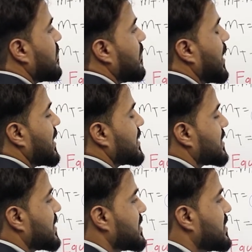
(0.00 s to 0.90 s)
minus
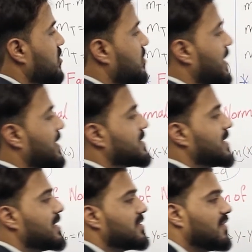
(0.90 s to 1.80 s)
x0 minus
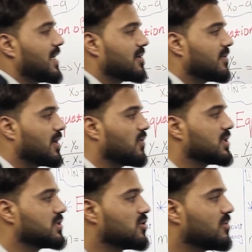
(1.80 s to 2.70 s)
a divided by
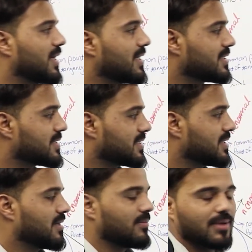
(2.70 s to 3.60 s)
y0 minus
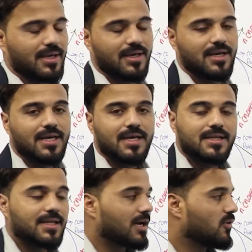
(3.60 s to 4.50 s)
b.
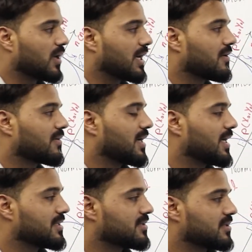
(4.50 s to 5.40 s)
Now we can
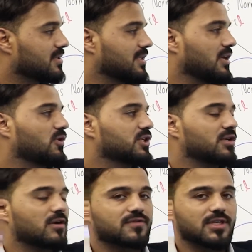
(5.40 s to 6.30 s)
write the
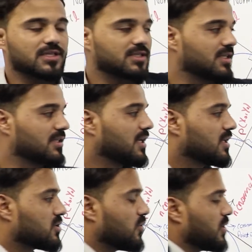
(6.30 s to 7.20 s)
equation of tangent.
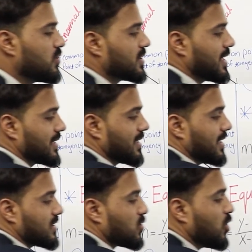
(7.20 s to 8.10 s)
So we know
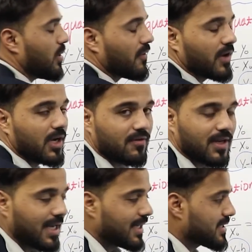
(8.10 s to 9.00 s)
that slope of every
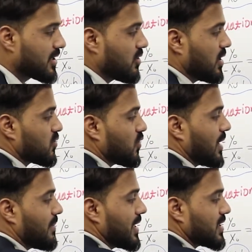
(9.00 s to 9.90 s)
line is equal to
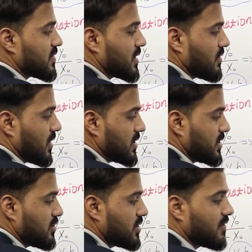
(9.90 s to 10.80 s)
y minus
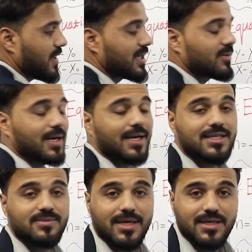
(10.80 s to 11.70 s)
y0 divided by
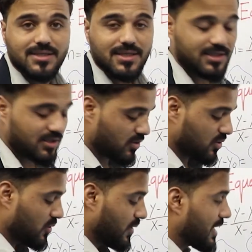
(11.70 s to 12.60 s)
x minus x0.
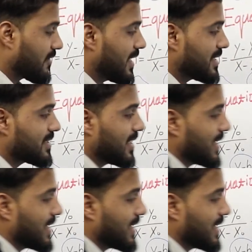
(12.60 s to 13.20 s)
So we can write it